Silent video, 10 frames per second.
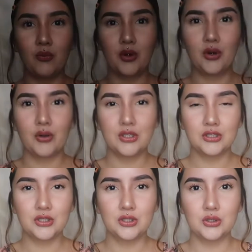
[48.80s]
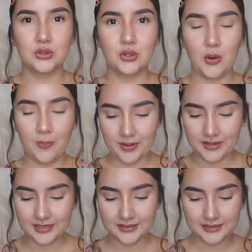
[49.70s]
we're going to
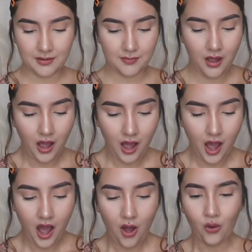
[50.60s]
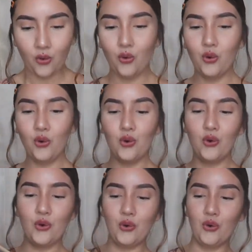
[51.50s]
open this up.
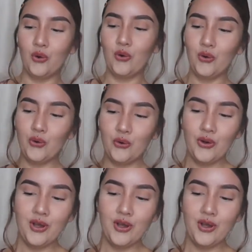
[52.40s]
Ooh,